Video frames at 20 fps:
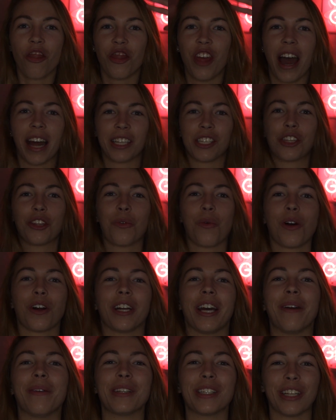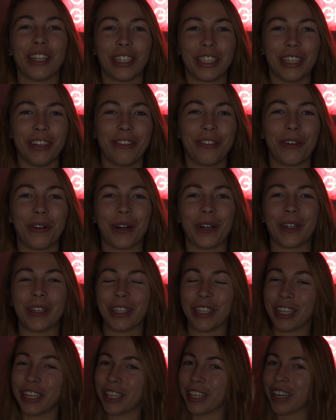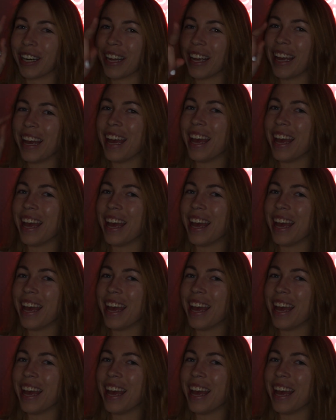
That's the word I was looking for earlier.